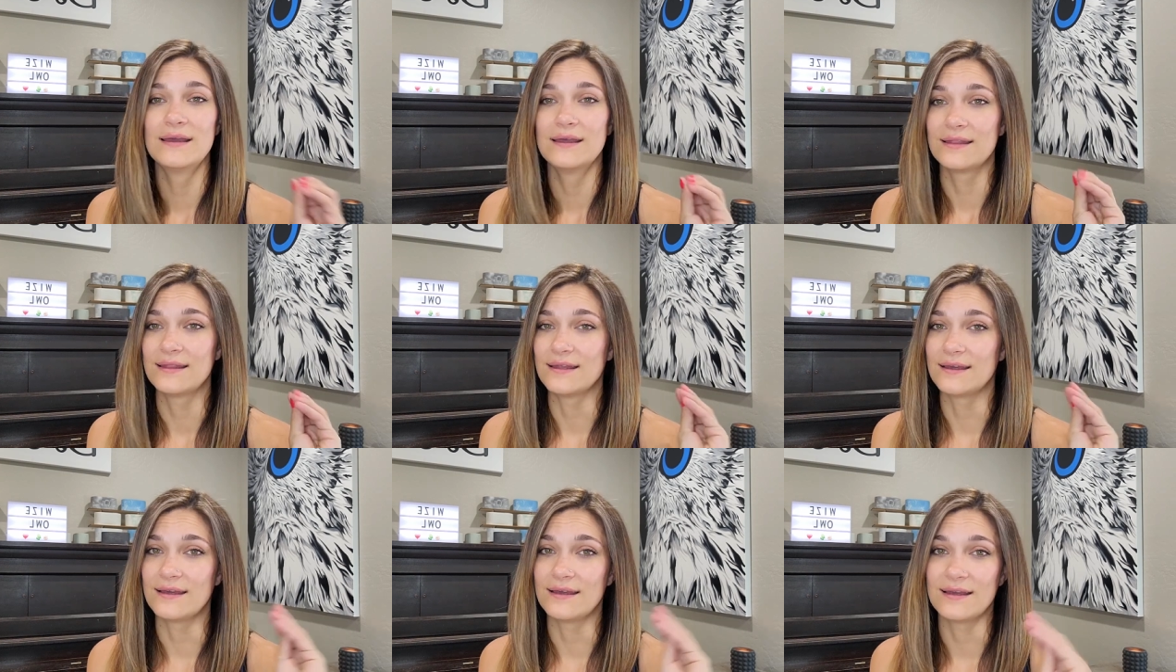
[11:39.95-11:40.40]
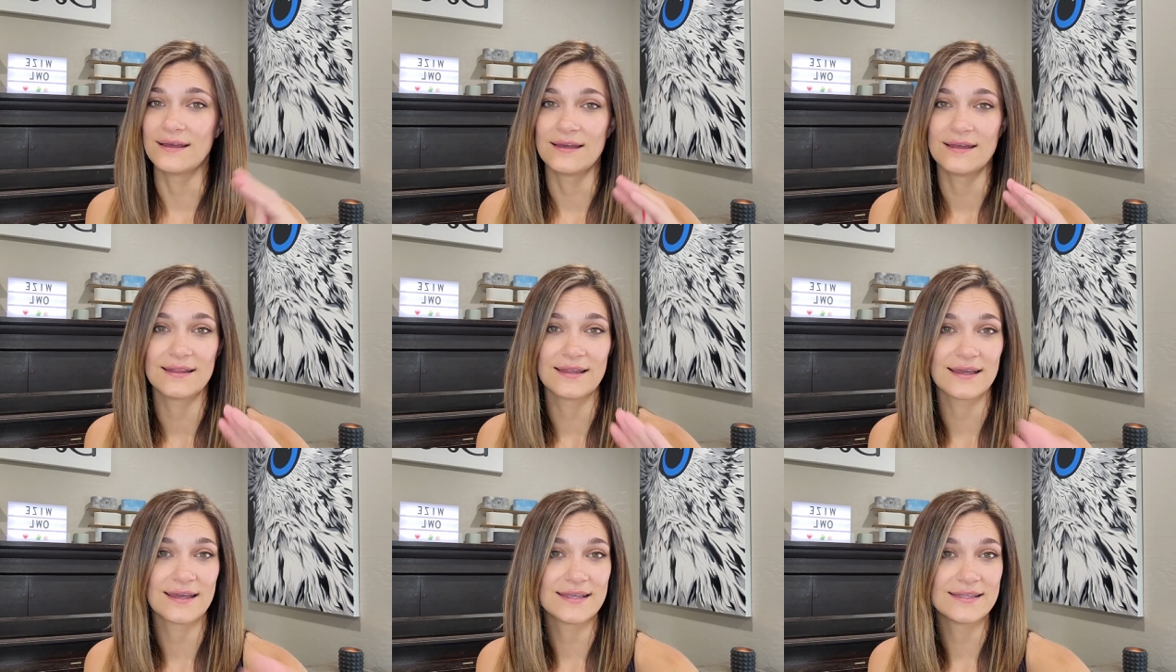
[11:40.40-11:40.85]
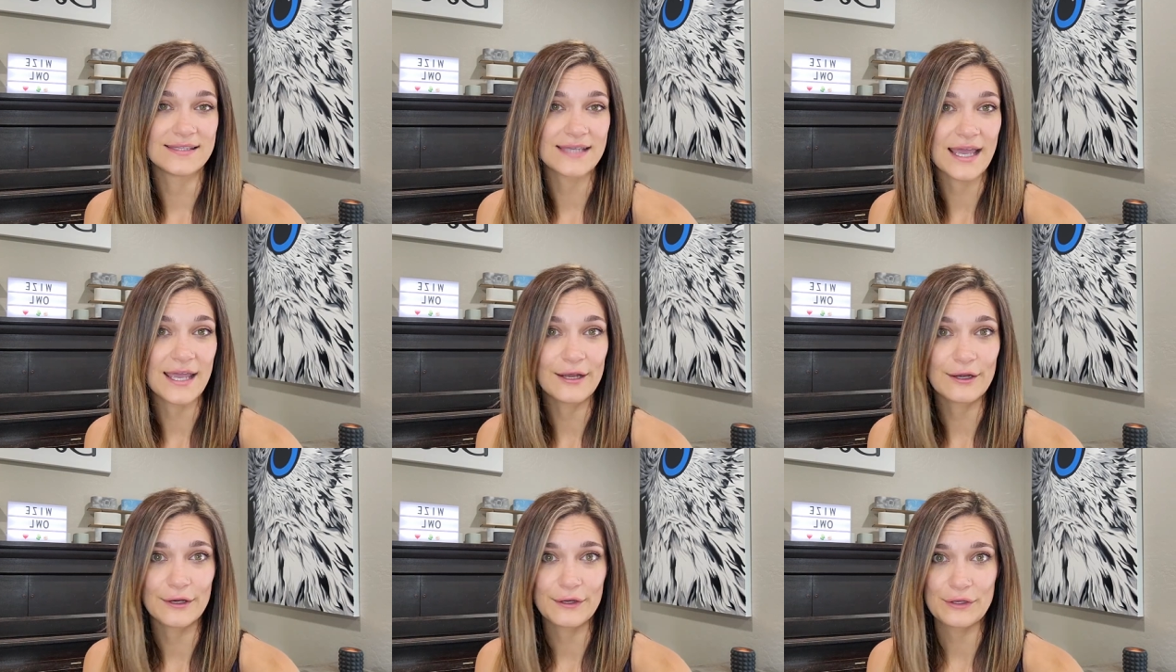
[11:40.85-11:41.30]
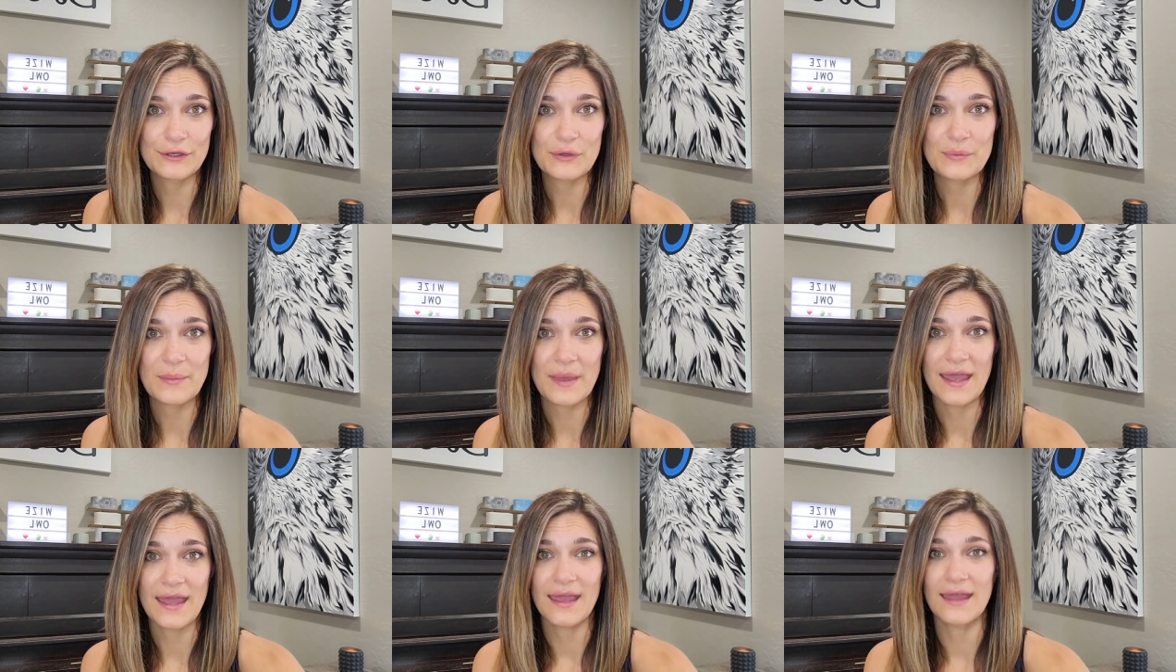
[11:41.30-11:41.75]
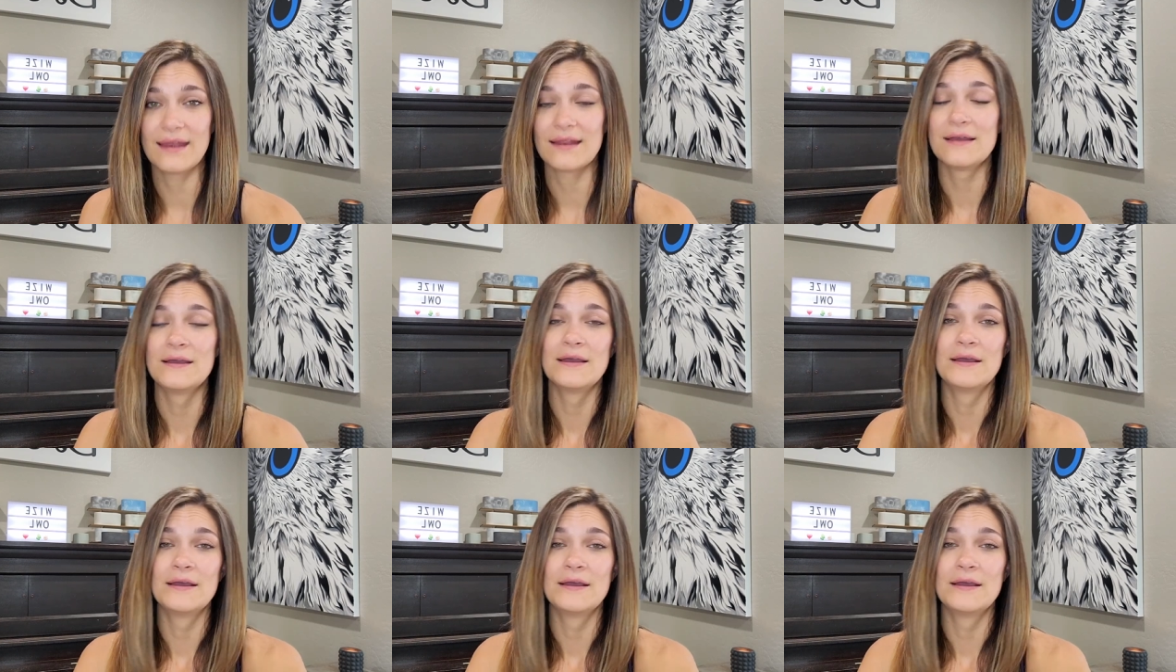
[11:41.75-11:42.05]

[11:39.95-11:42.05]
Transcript: the container you made,